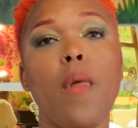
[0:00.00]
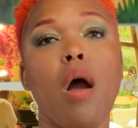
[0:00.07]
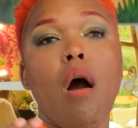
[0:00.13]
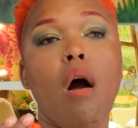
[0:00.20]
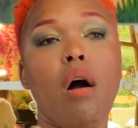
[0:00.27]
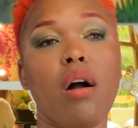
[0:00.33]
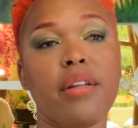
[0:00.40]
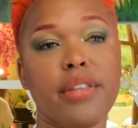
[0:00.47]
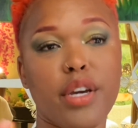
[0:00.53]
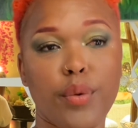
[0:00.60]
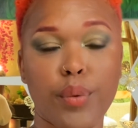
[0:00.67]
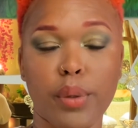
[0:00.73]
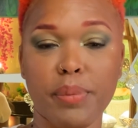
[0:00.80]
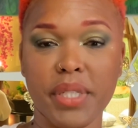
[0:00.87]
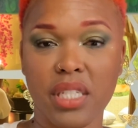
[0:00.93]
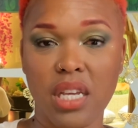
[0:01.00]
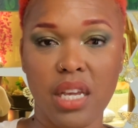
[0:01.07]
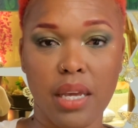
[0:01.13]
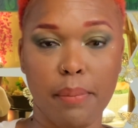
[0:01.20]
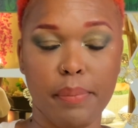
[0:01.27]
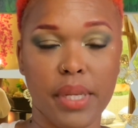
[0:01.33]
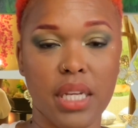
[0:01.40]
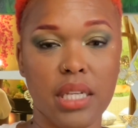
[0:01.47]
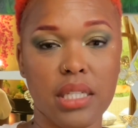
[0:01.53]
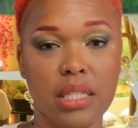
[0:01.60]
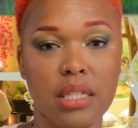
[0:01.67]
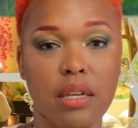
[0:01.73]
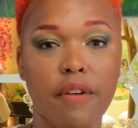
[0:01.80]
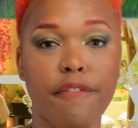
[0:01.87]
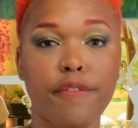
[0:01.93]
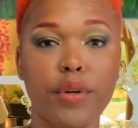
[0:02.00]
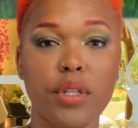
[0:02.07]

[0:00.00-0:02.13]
all that will be taking place for